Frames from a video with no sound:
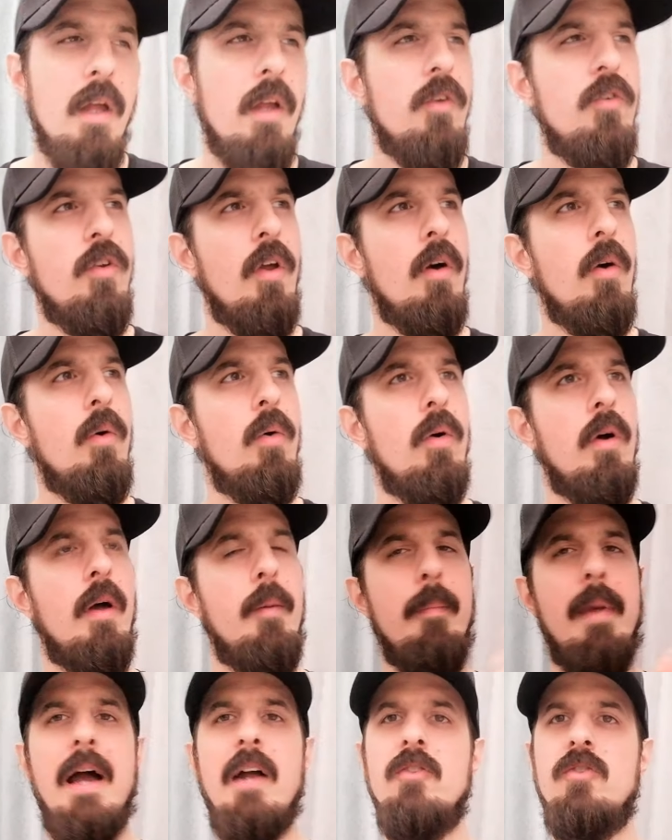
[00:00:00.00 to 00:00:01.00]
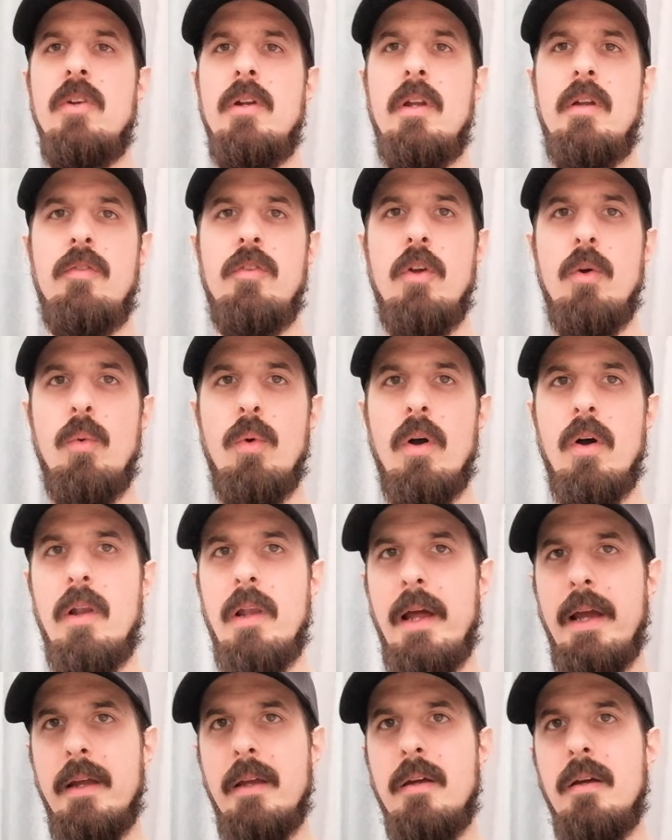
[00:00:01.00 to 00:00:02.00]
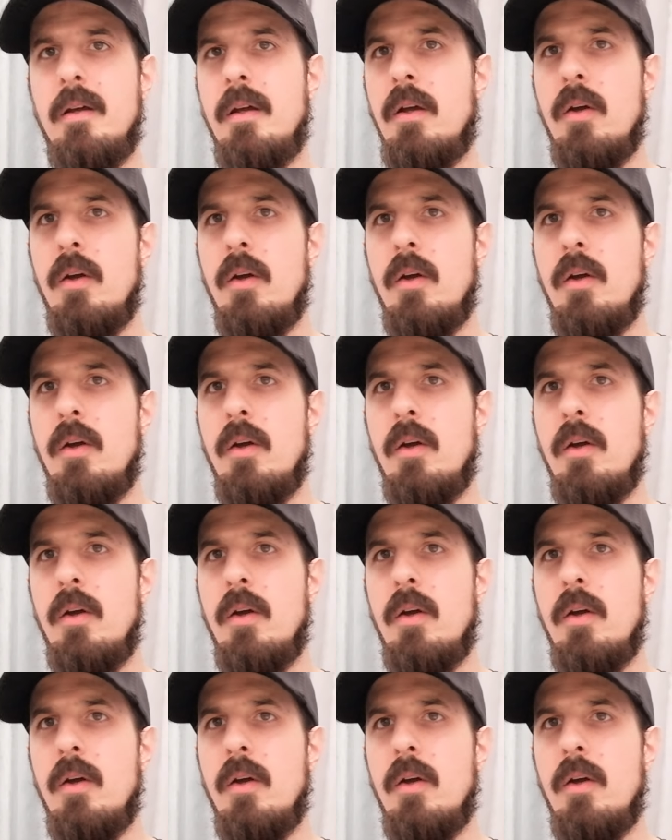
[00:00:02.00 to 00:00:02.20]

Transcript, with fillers: So imagine, if you will, like